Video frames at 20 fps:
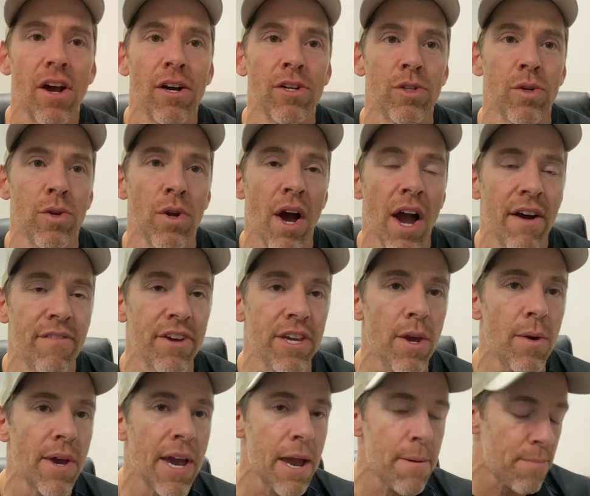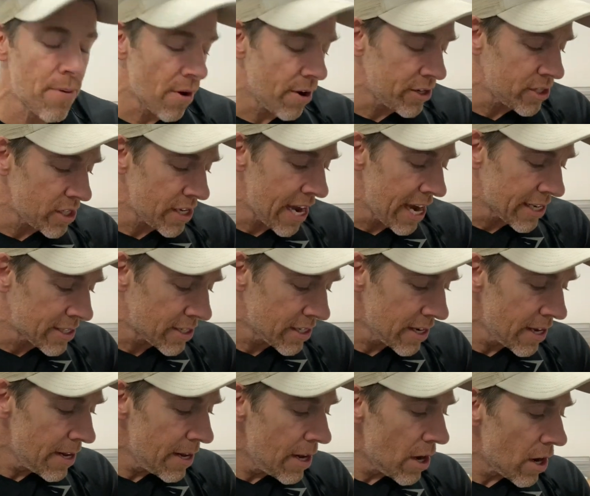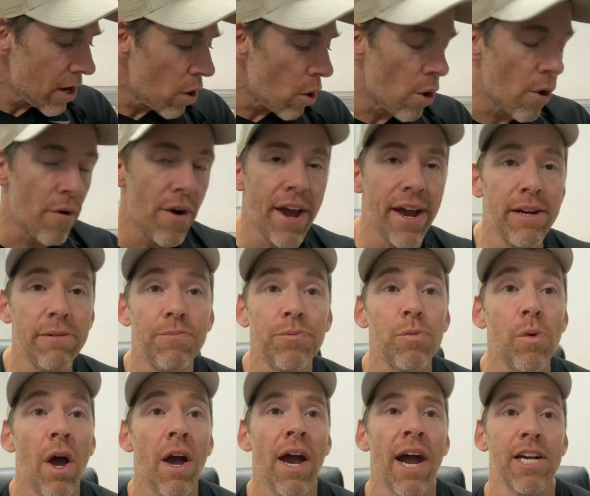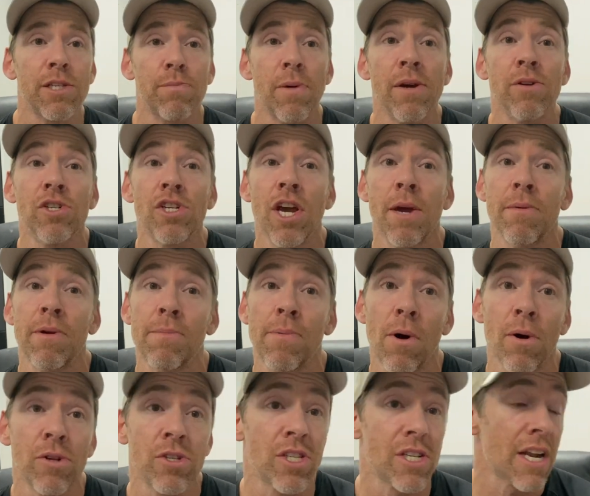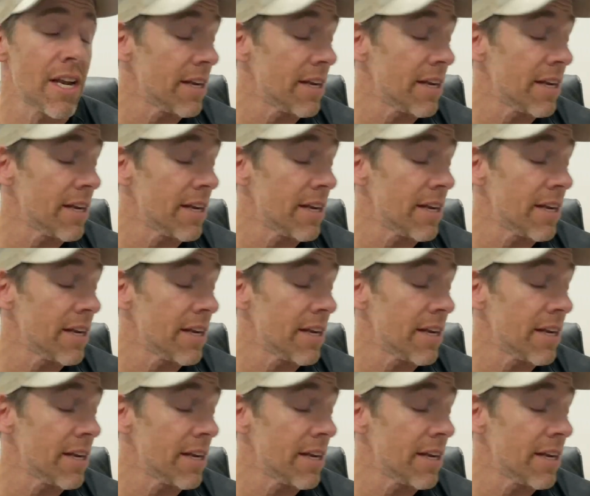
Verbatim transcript: I do not have a UK price yet, or a, a Hasbro German Pulse